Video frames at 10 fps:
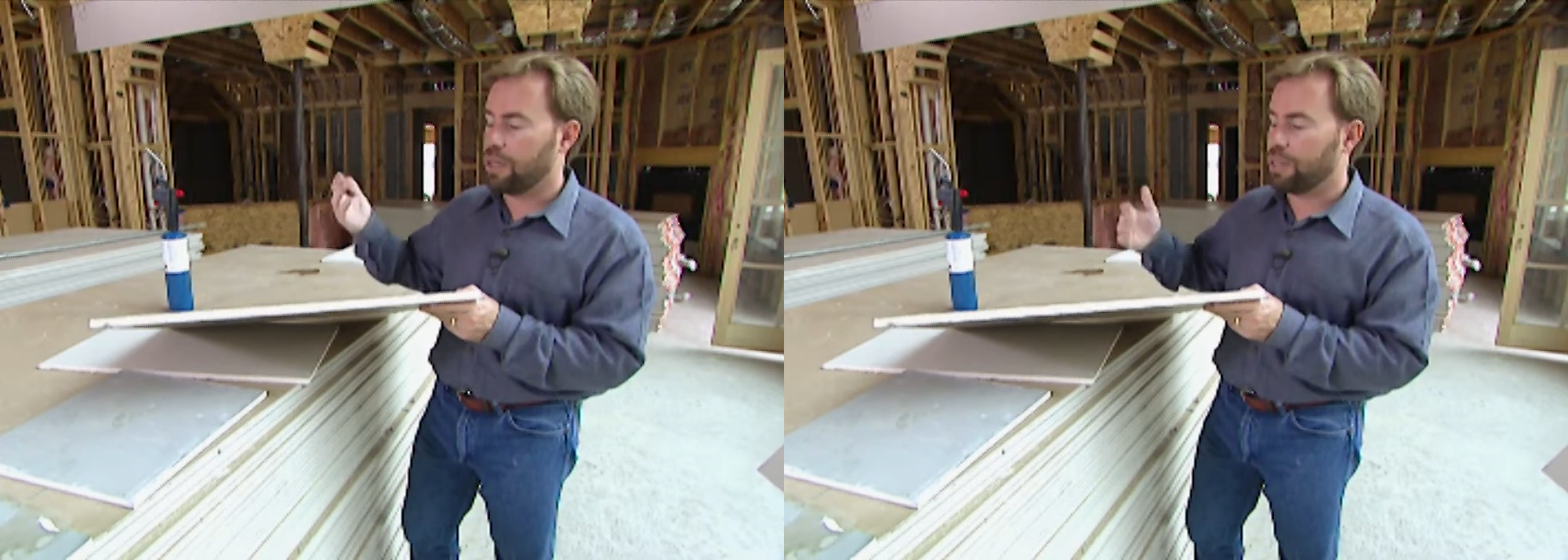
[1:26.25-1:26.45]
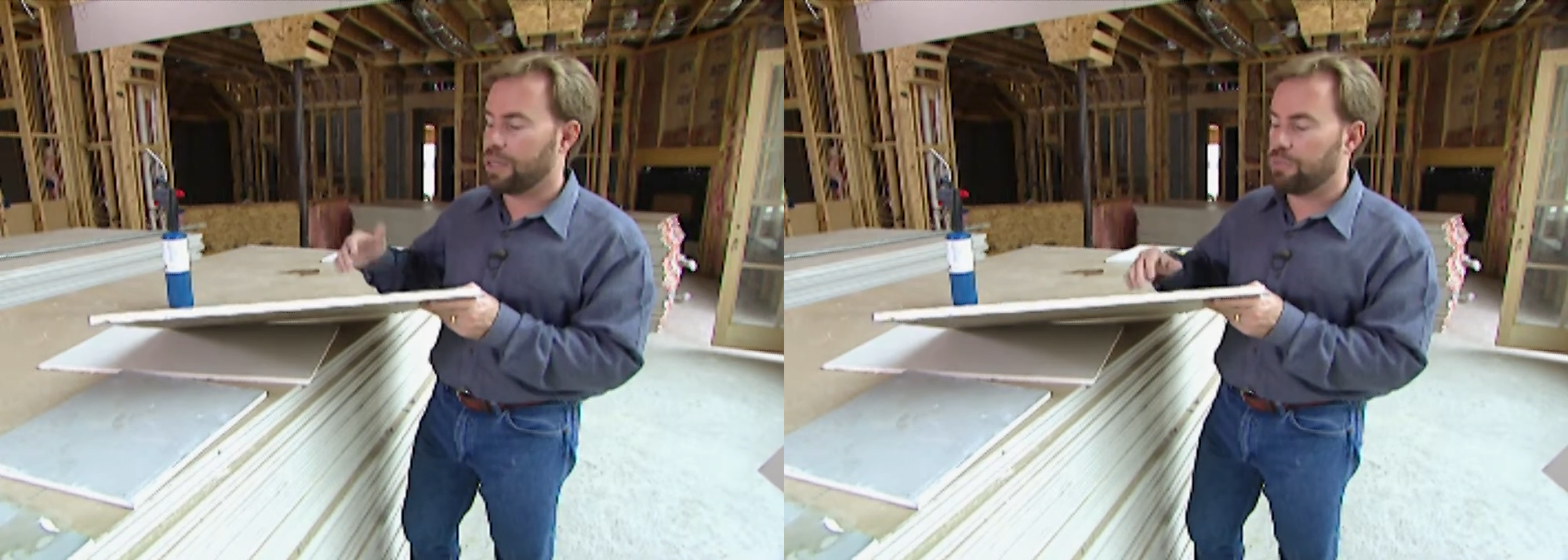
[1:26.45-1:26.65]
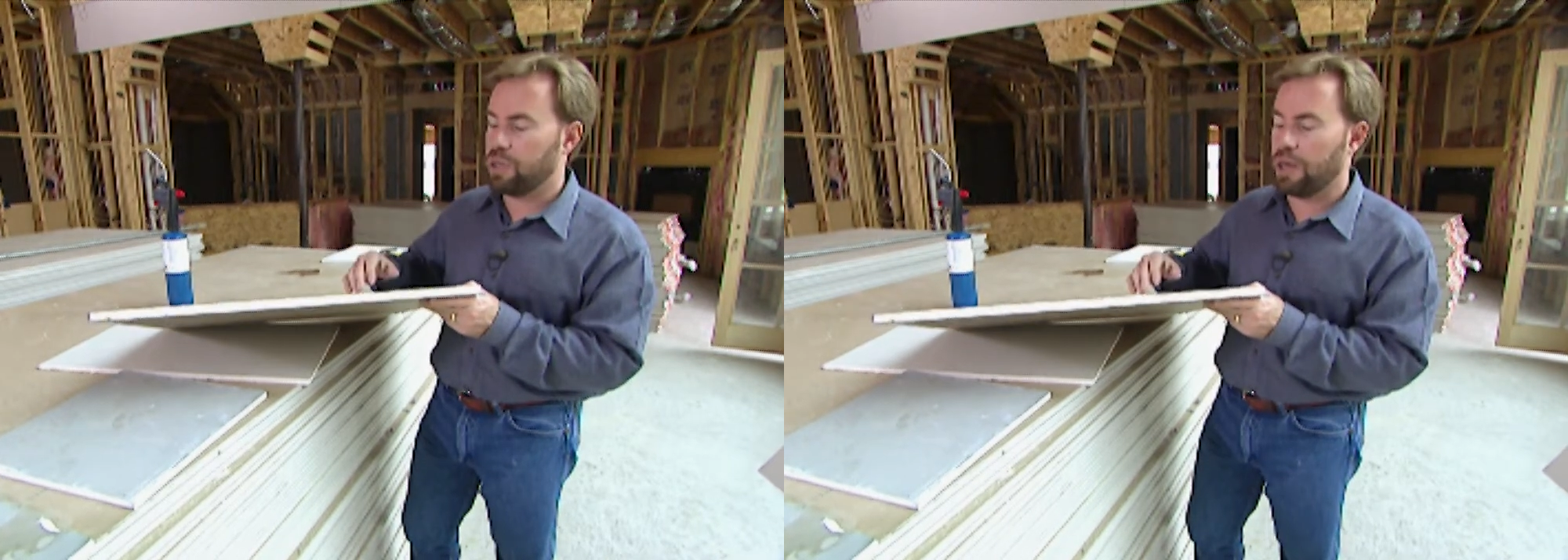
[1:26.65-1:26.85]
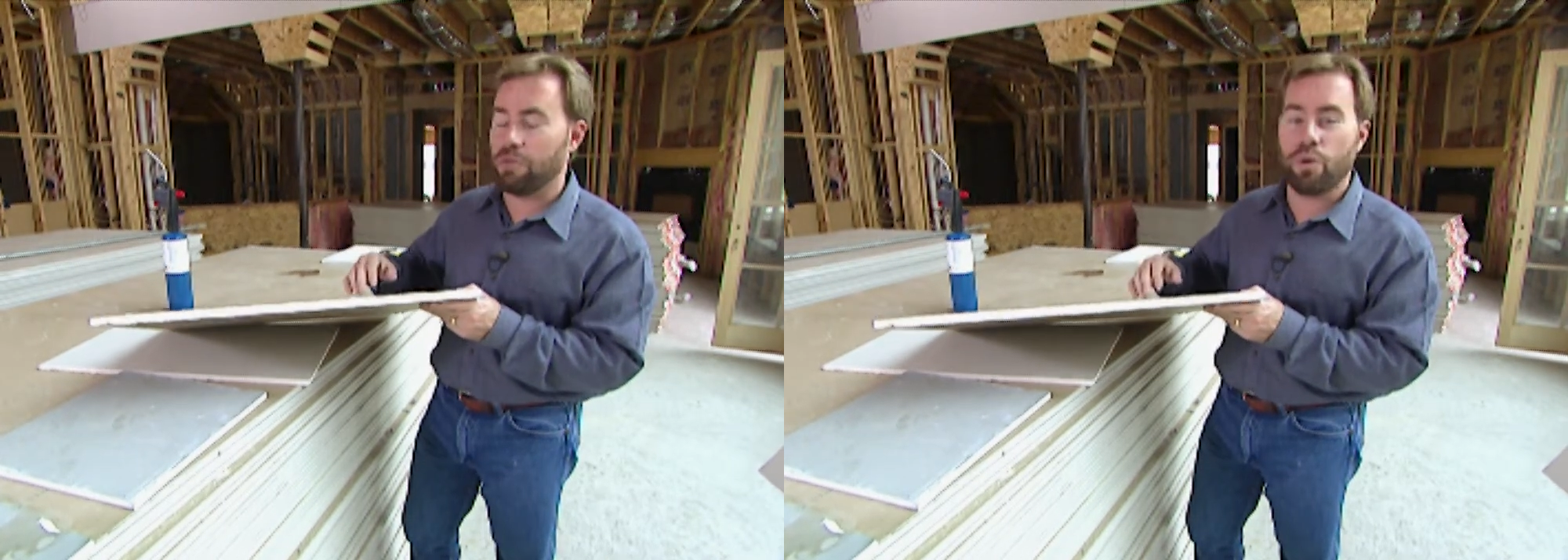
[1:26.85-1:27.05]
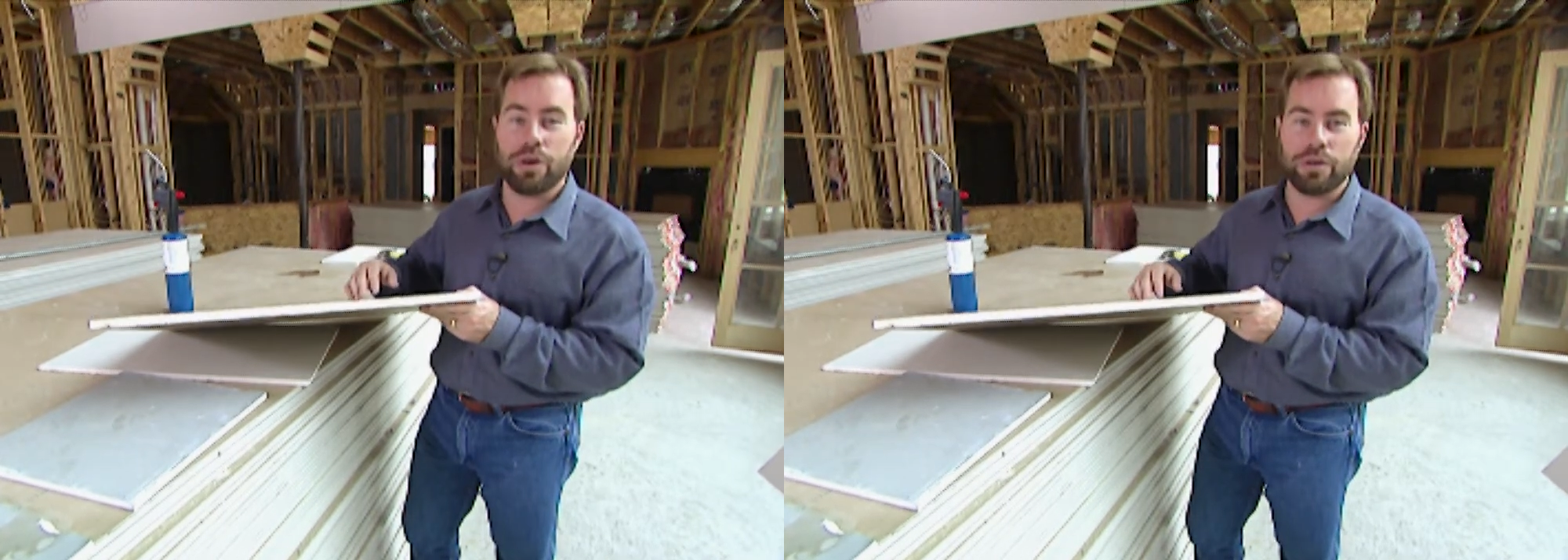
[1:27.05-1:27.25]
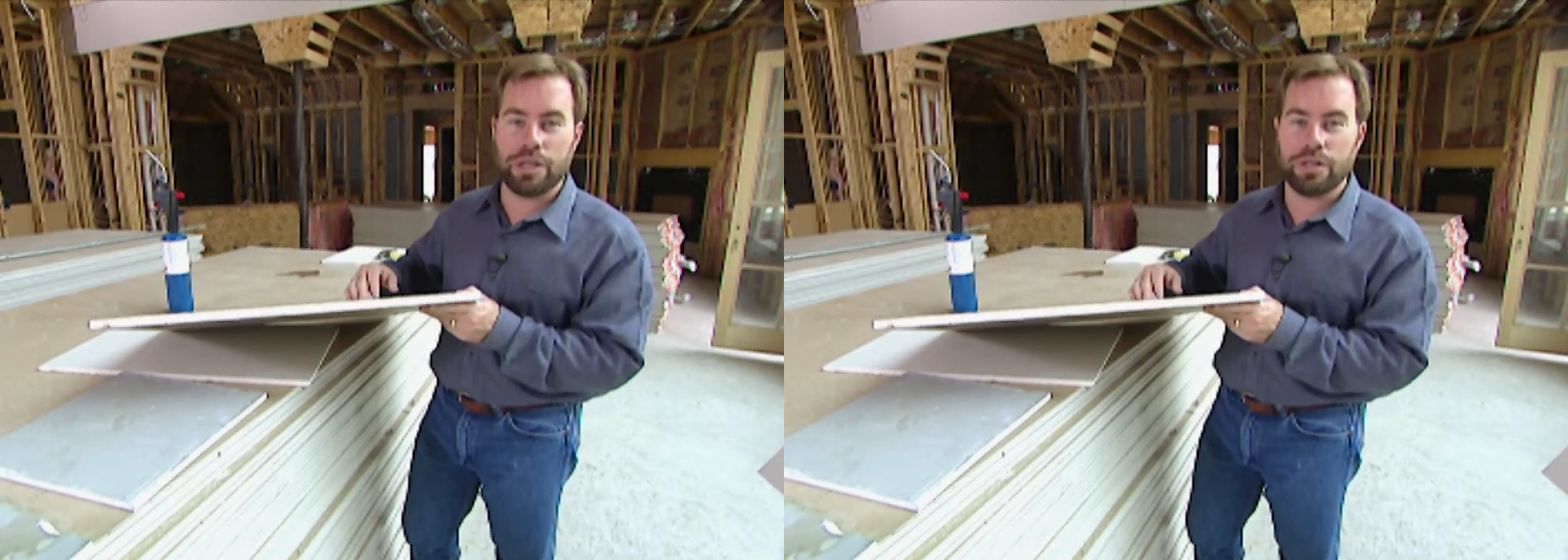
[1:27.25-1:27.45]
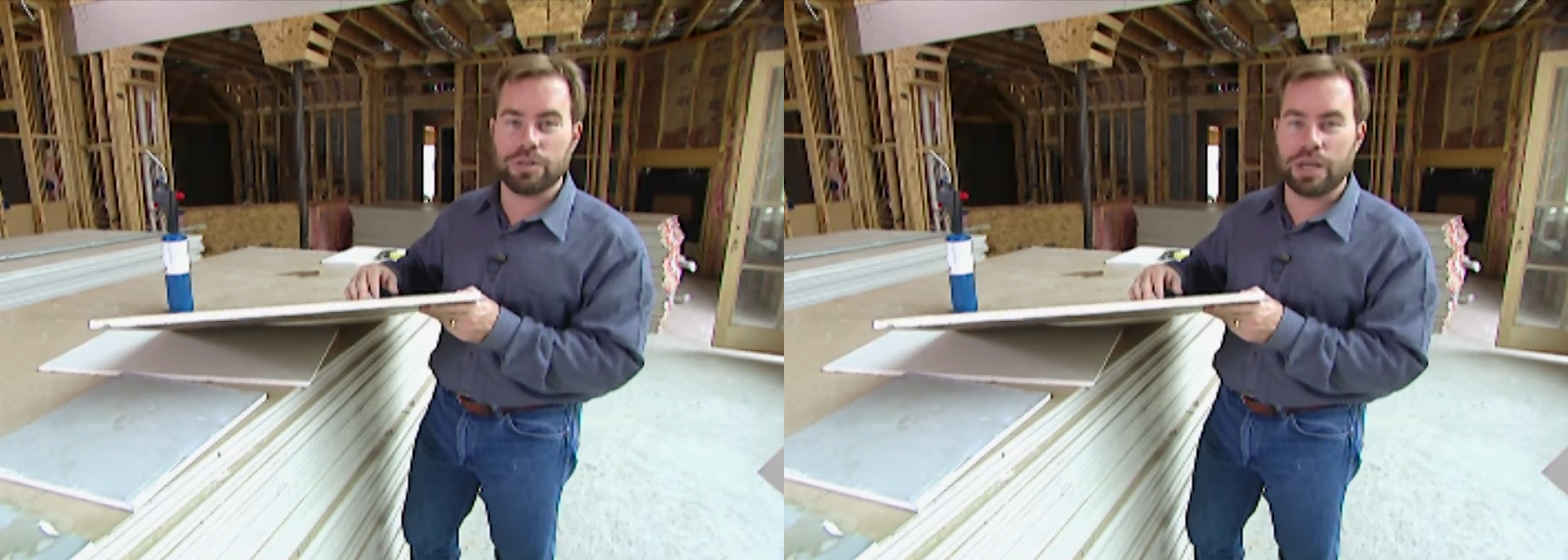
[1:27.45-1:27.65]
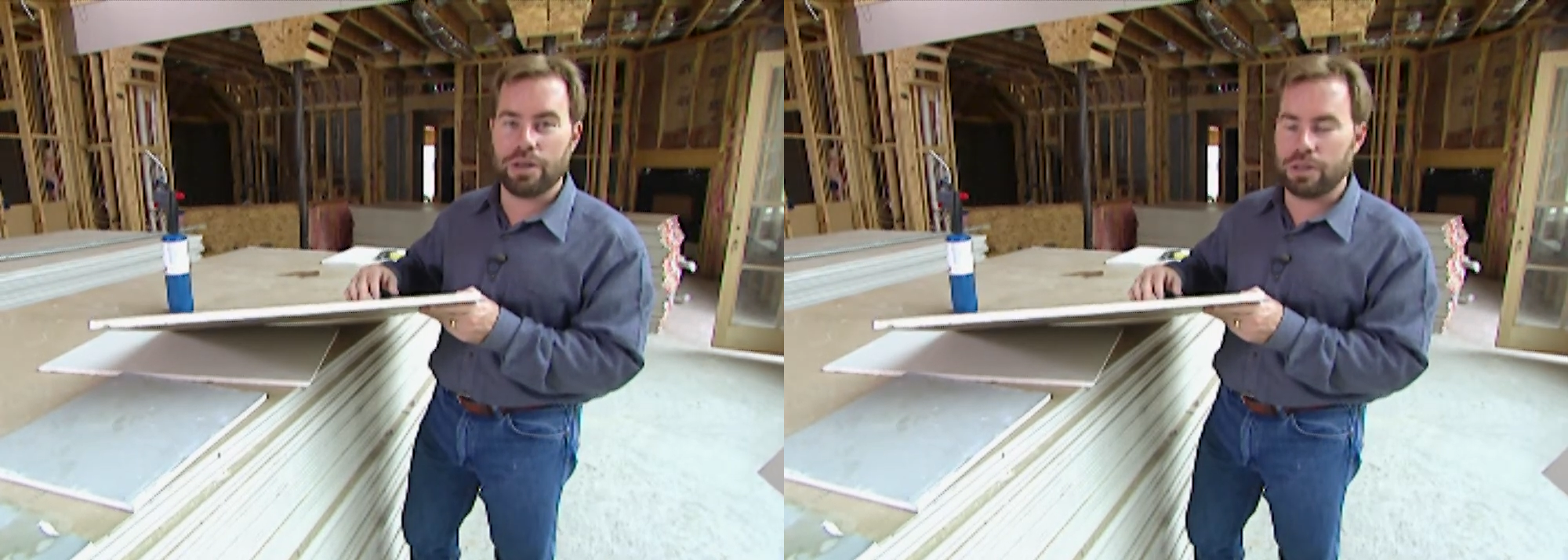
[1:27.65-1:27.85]
A lot of times you have water
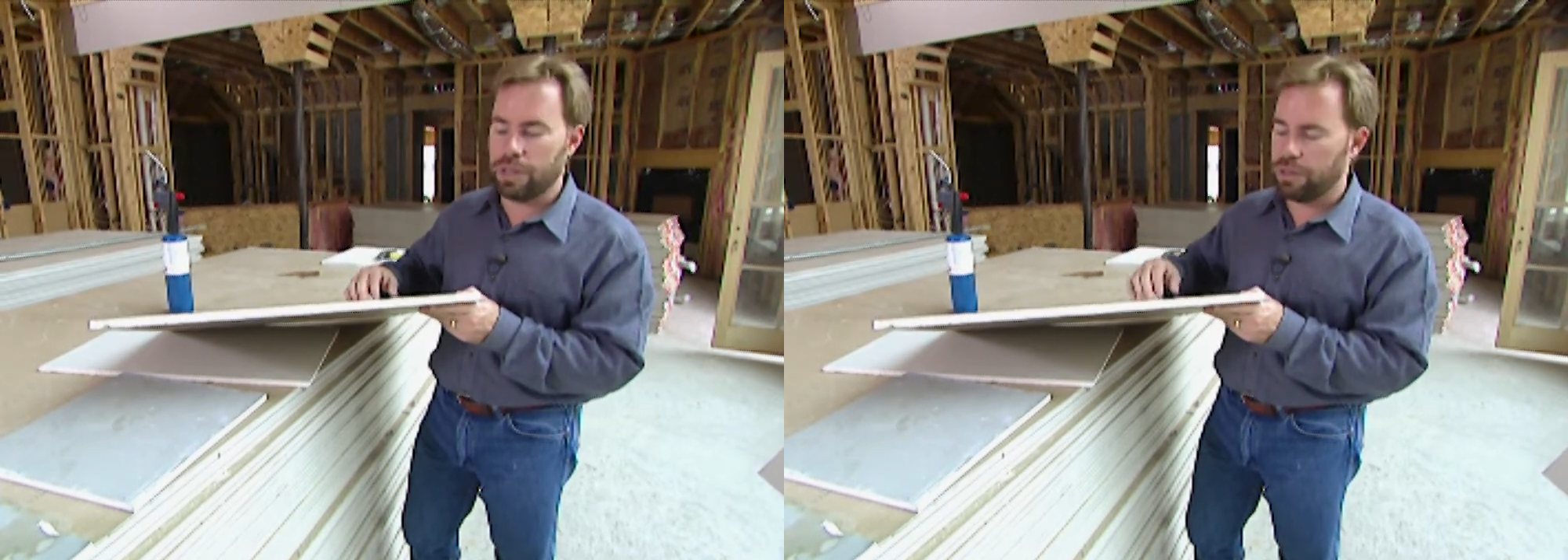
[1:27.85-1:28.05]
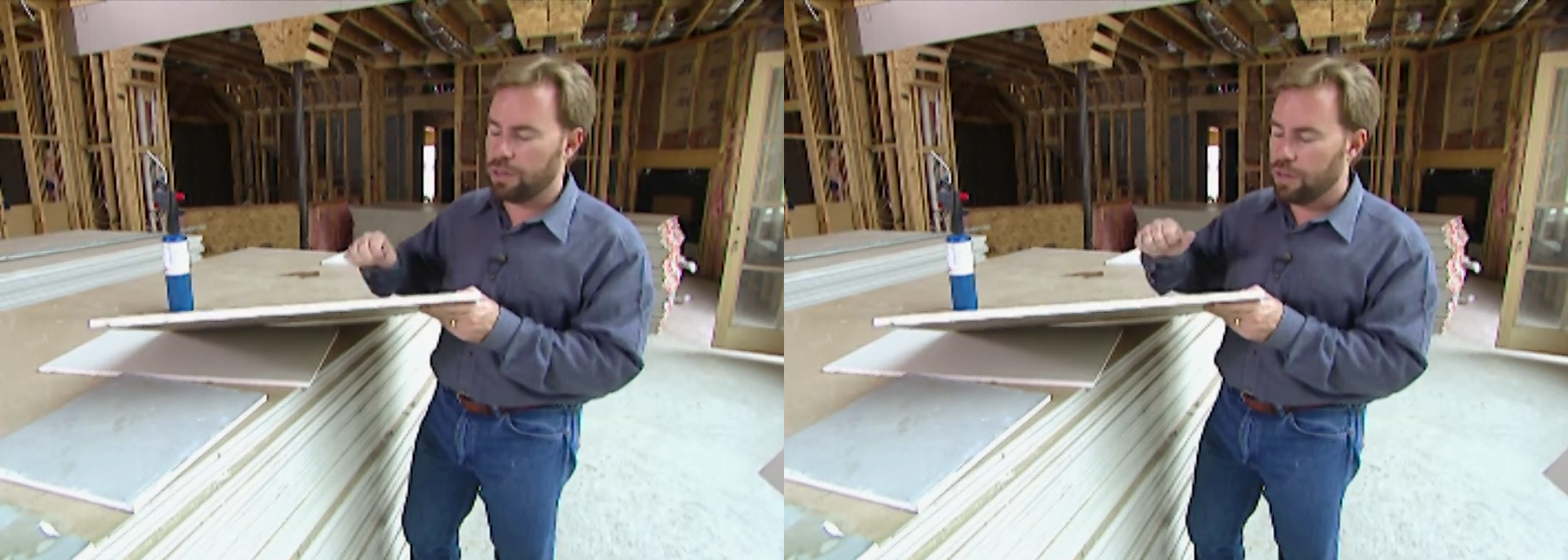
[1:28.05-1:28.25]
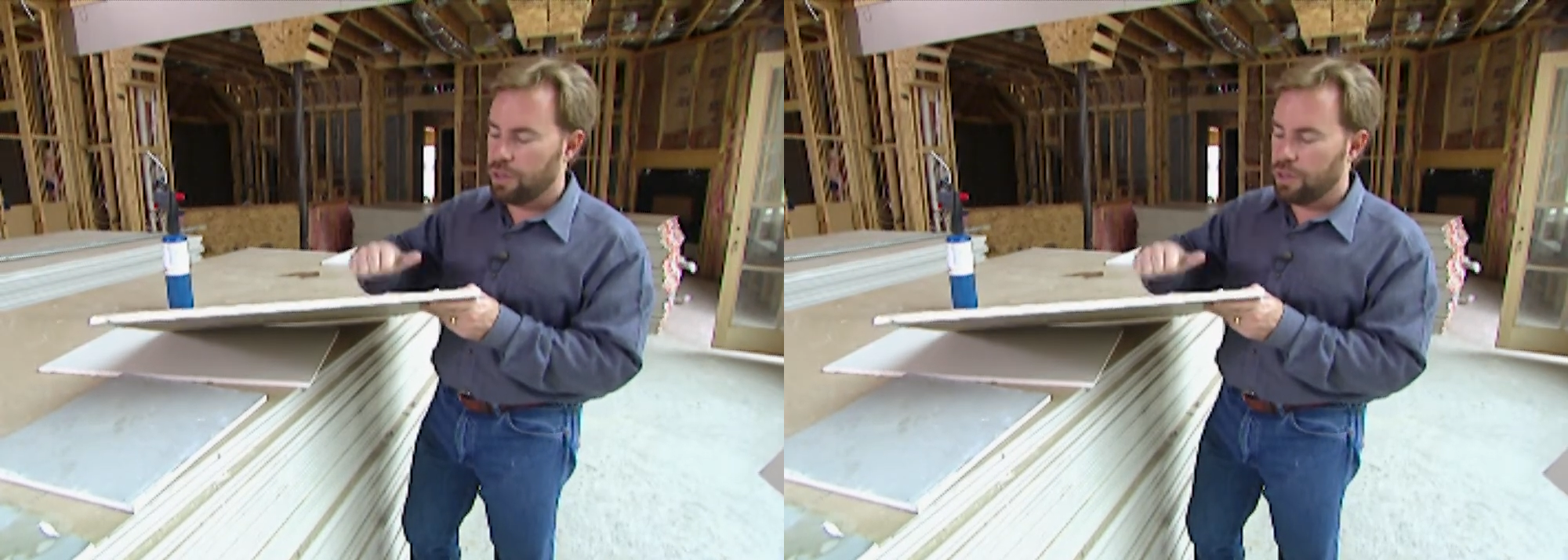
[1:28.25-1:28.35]
heaters out there.